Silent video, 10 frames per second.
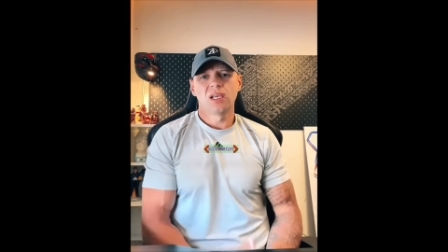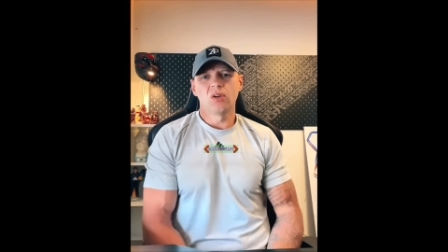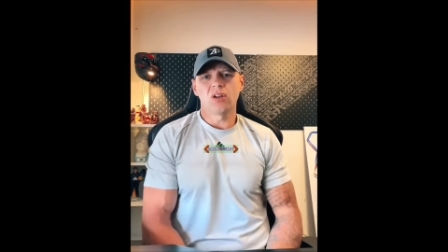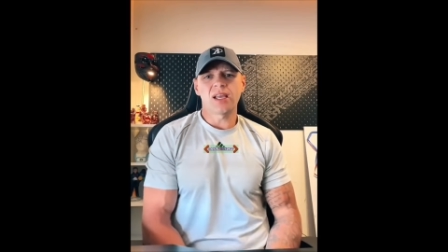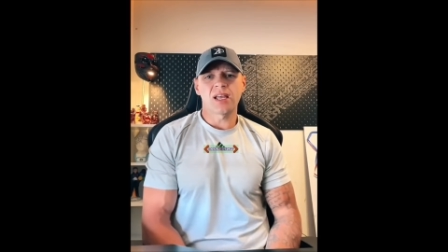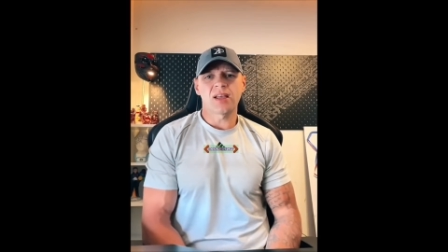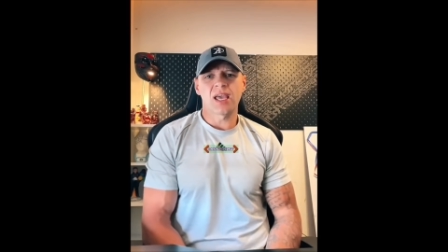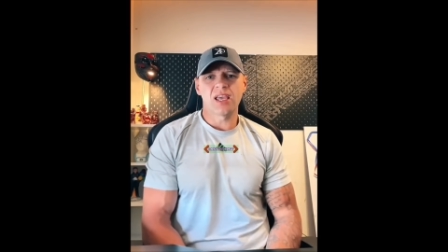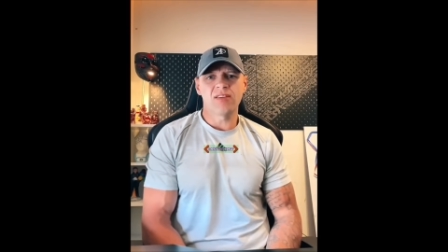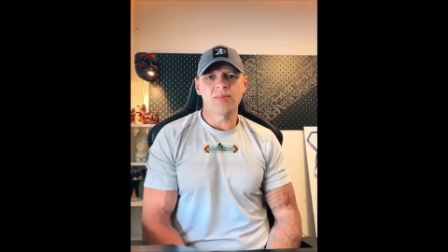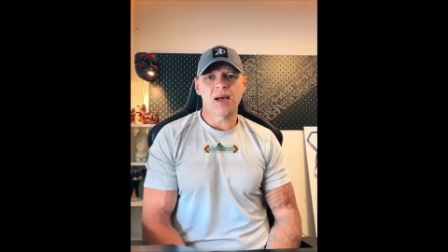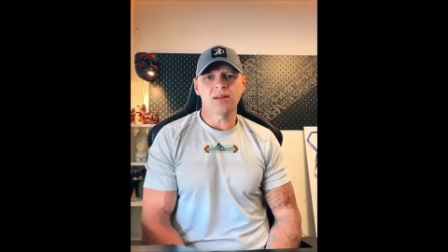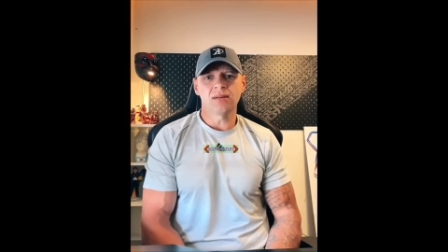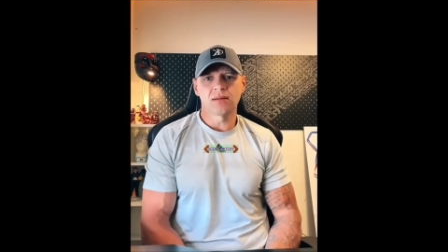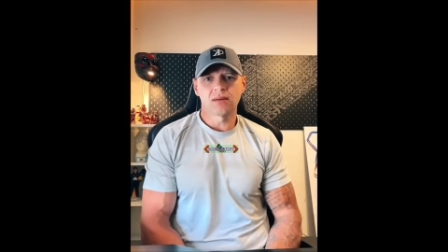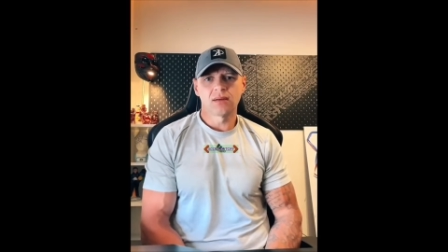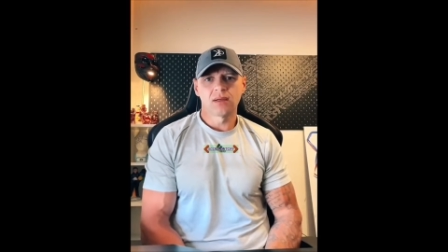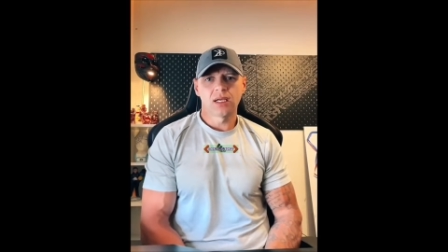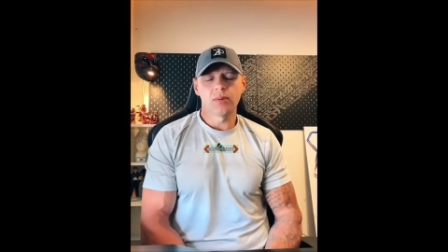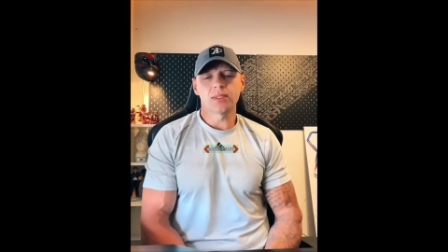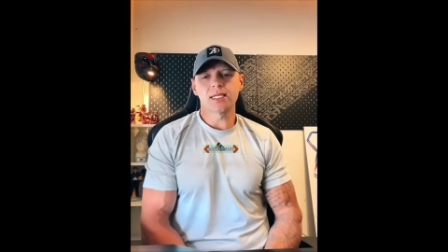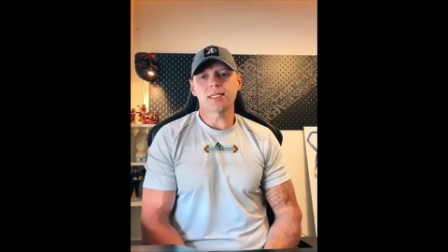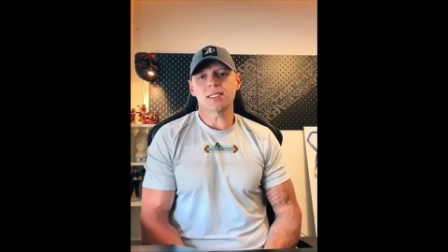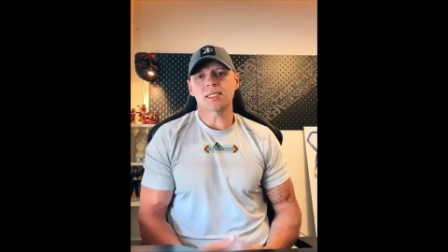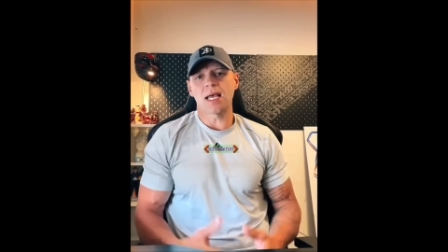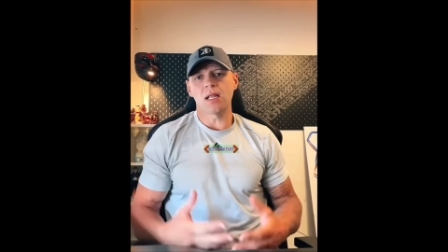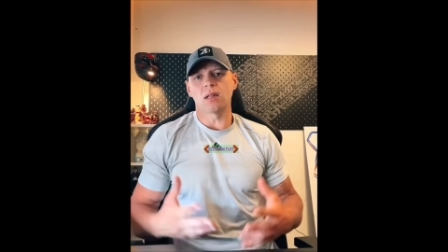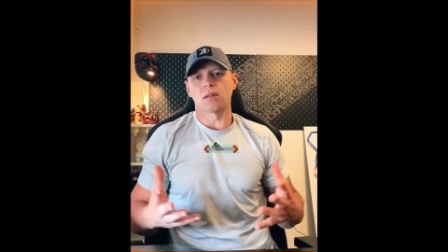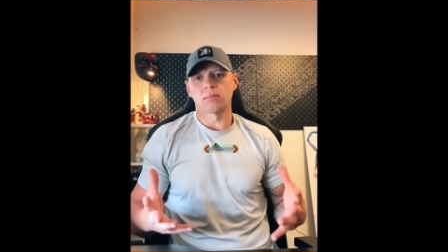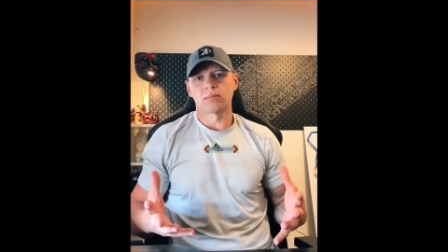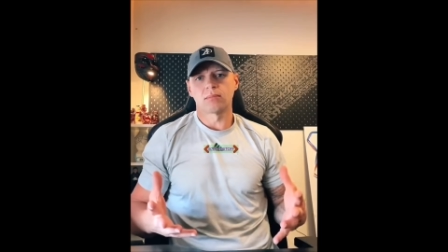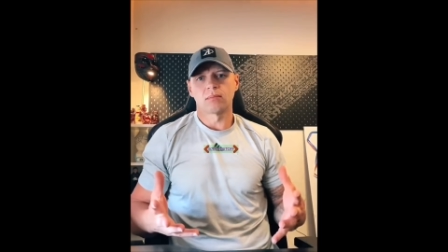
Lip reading: He looked like a caveman. He was in a cell